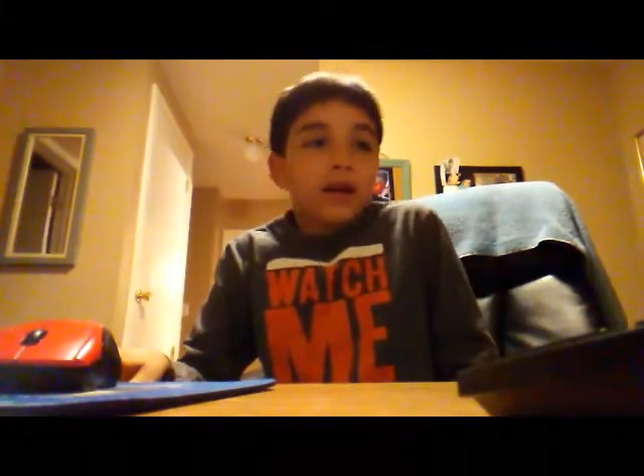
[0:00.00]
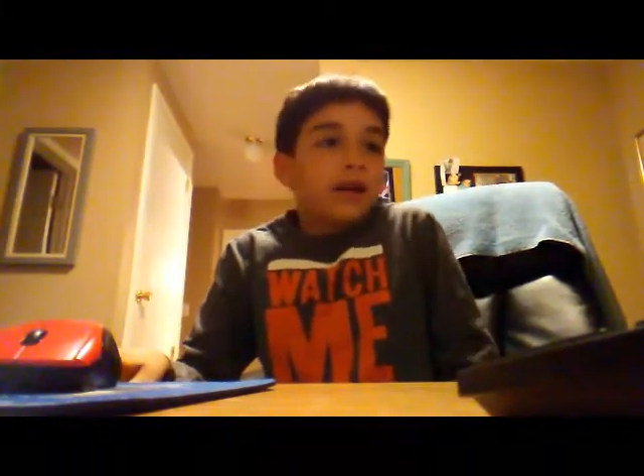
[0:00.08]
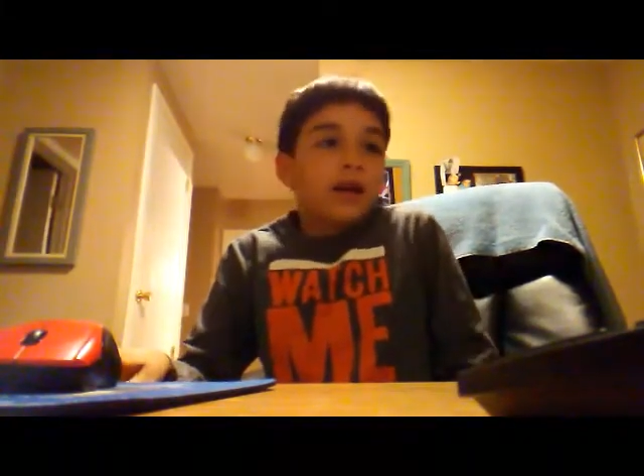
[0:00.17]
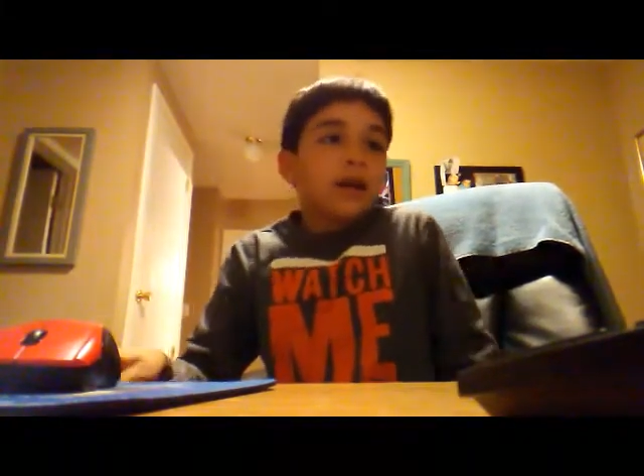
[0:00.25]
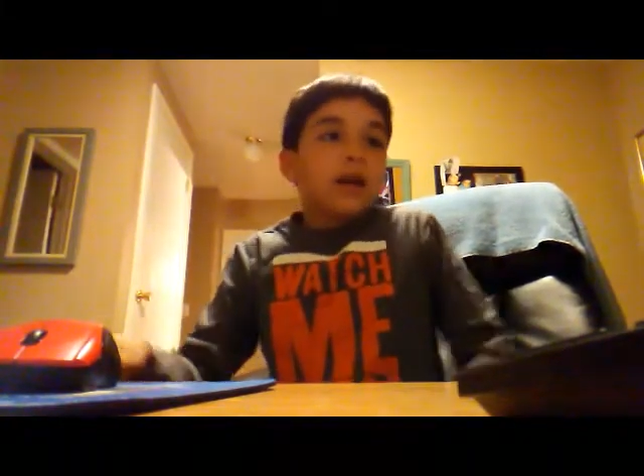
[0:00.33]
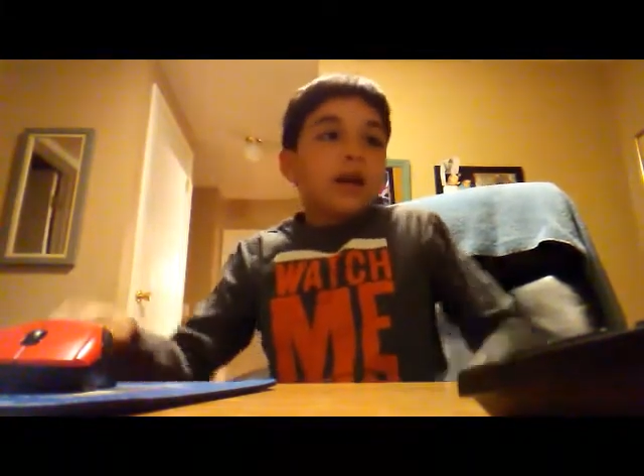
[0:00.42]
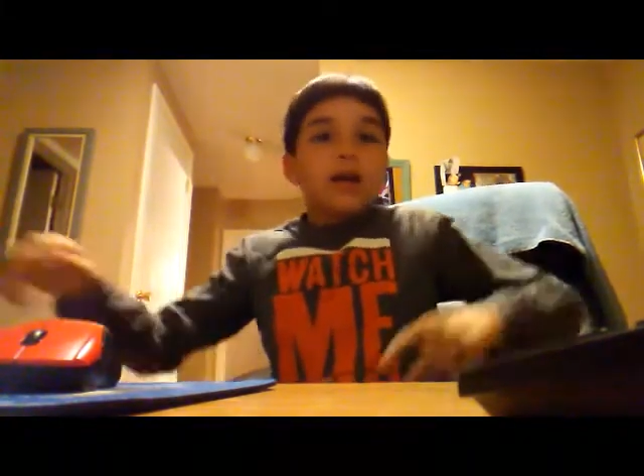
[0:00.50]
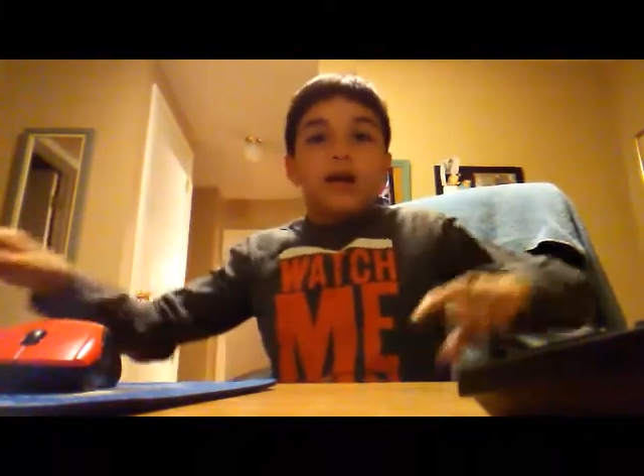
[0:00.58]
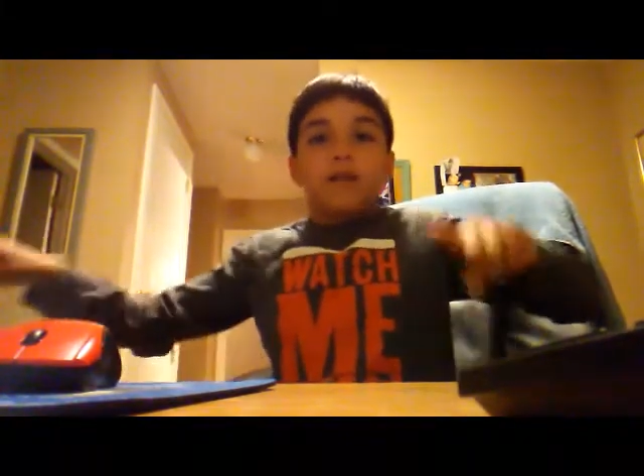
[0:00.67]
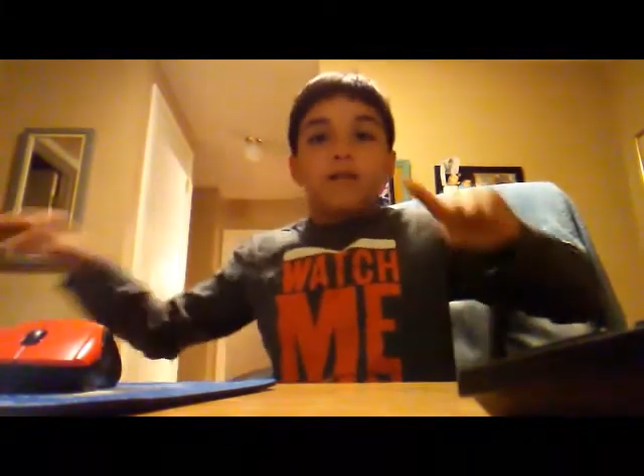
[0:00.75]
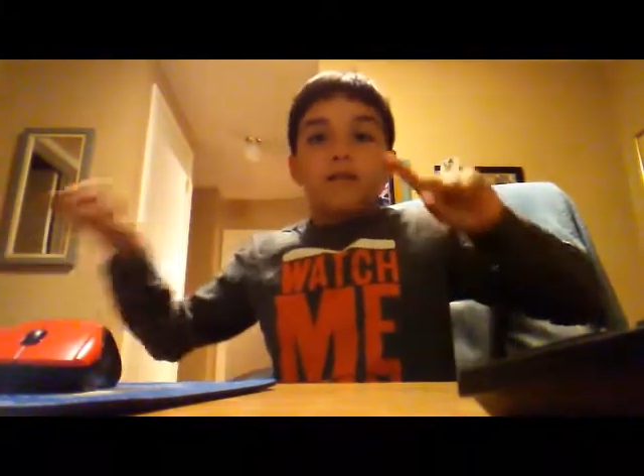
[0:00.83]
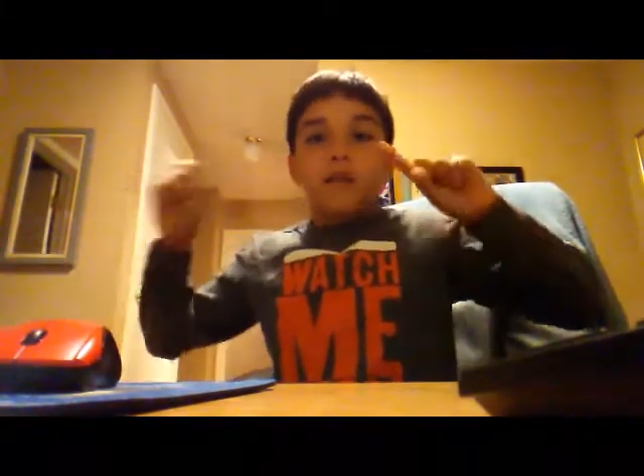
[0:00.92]
Like,
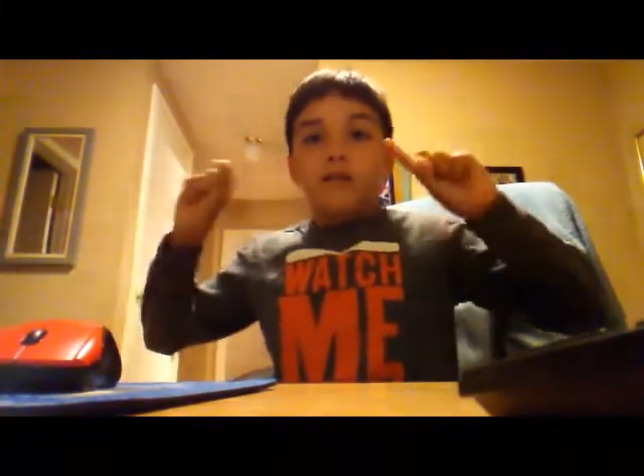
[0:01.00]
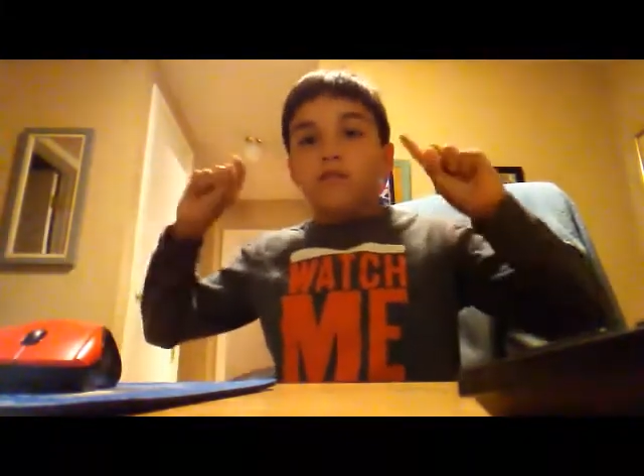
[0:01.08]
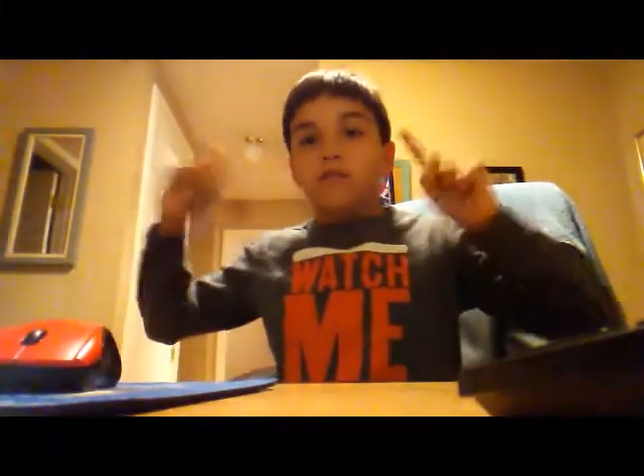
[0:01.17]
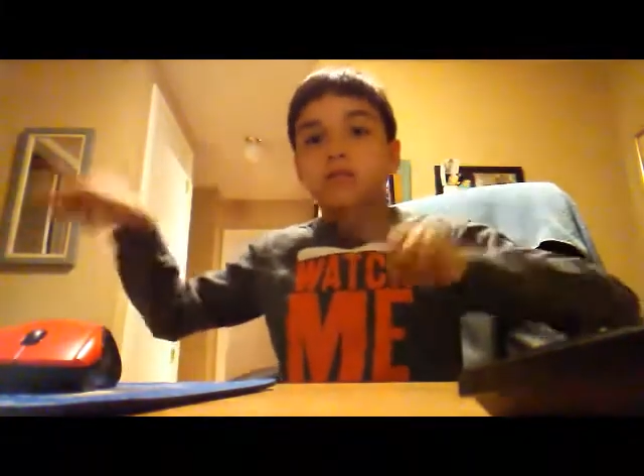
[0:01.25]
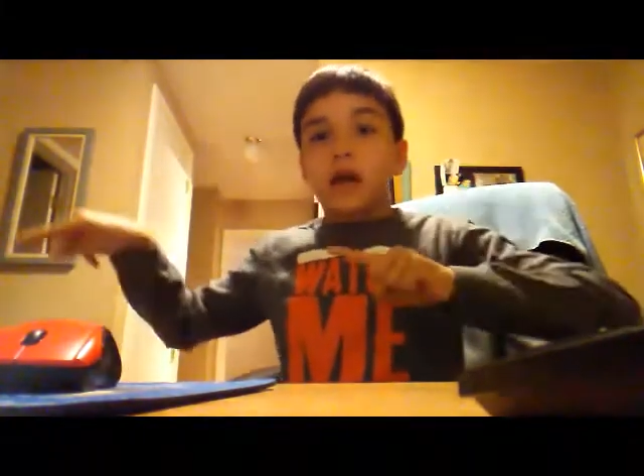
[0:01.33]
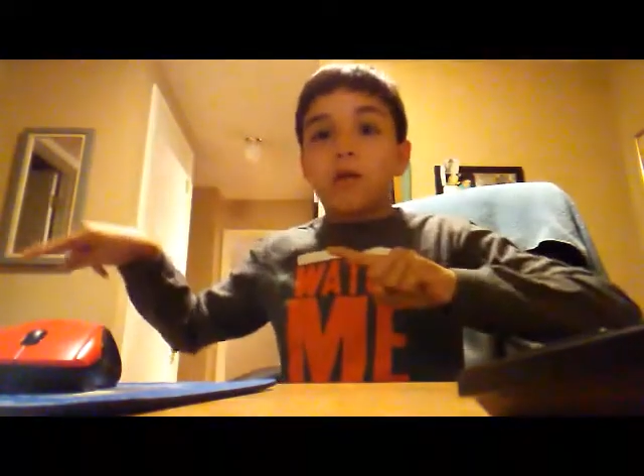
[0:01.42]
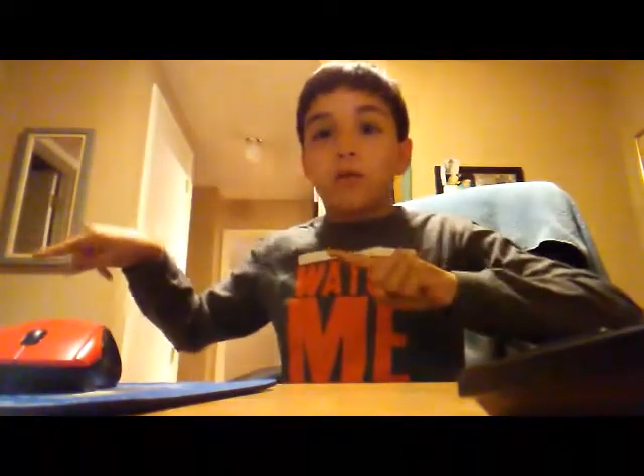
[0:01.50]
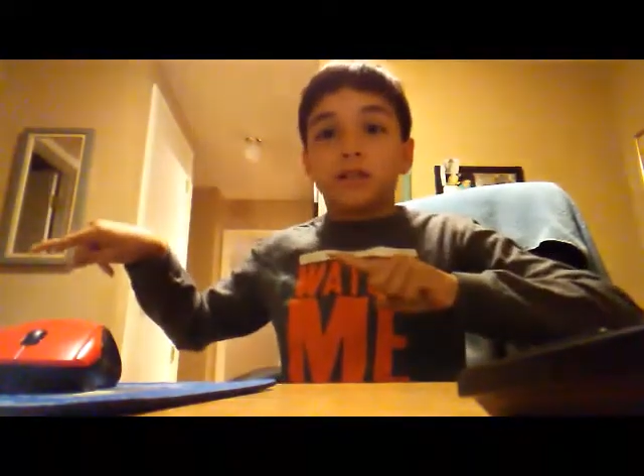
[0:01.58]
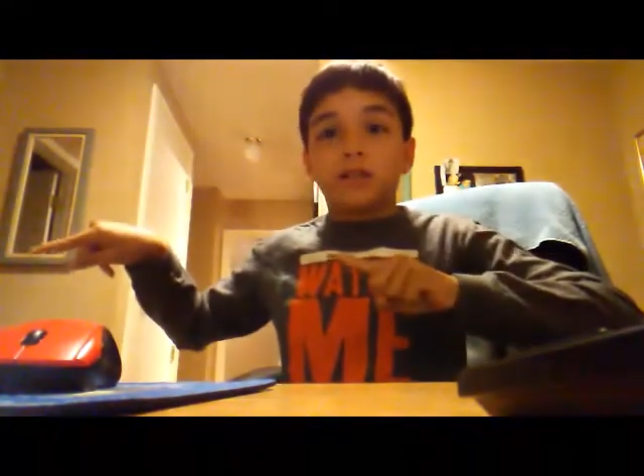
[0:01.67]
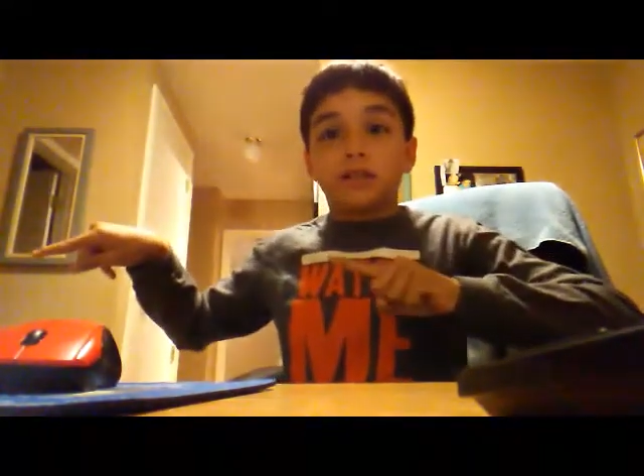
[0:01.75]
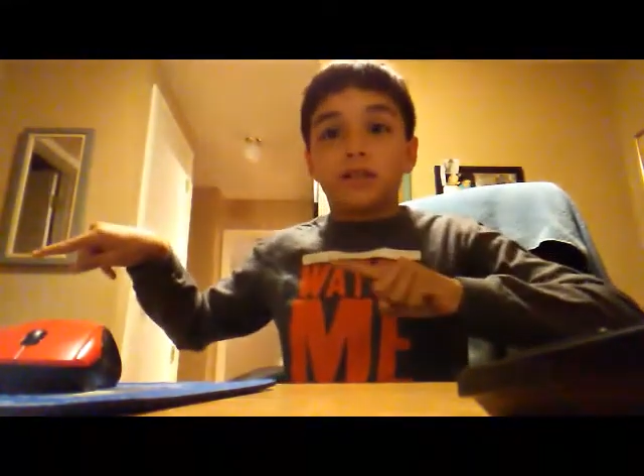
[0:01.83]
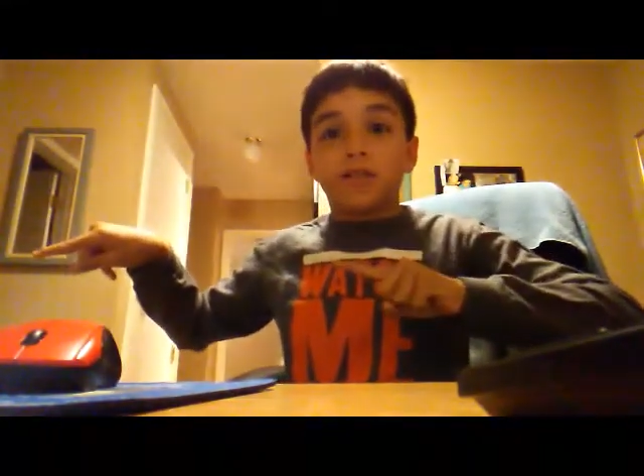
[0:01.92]
if, if Lucian
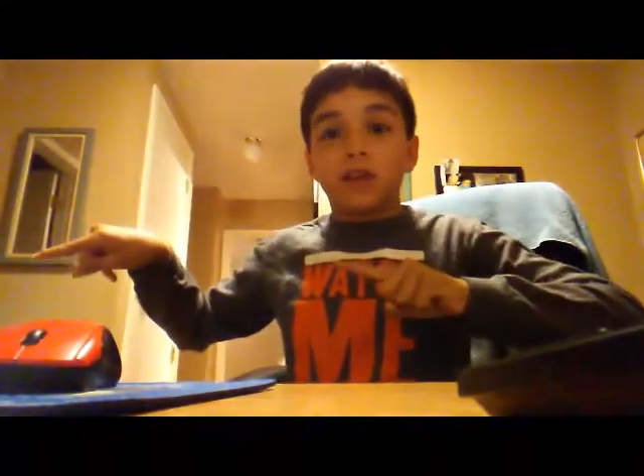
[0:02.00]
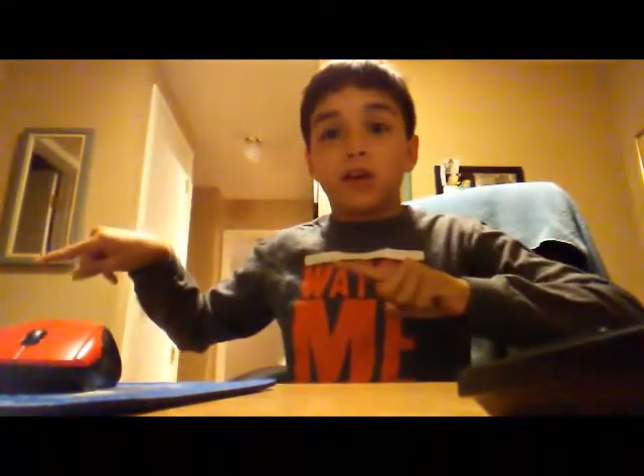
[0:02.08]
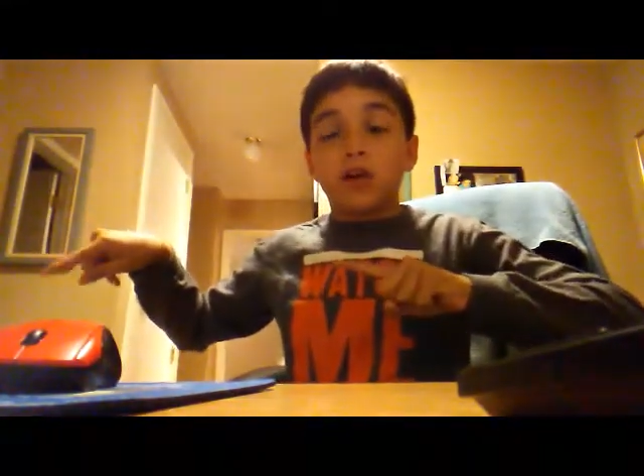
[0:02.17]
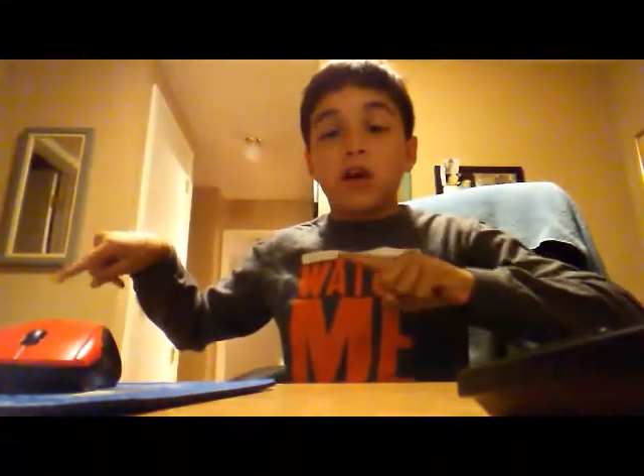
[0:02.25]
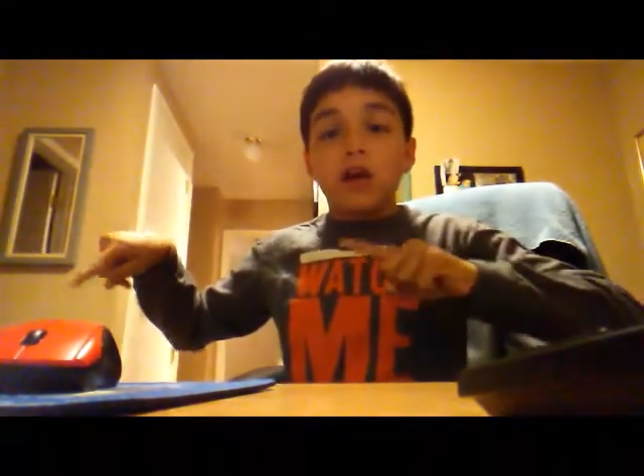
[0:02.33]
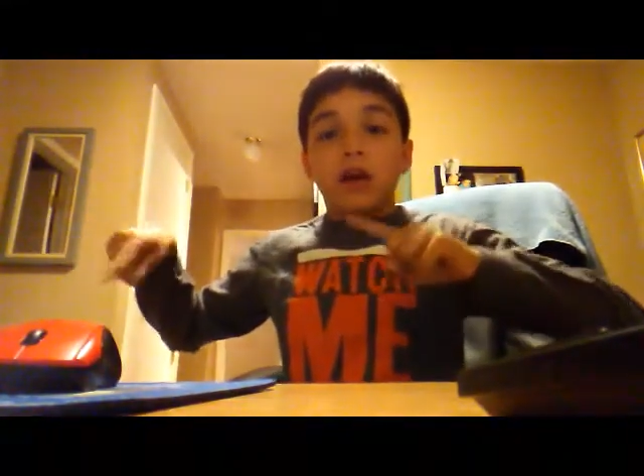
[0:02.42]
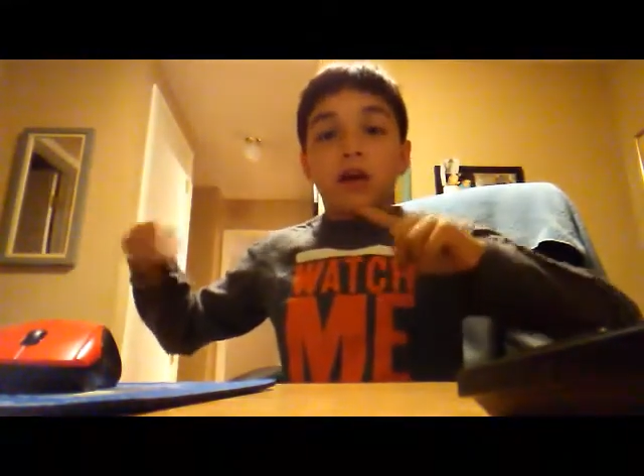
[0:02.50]
watches the video,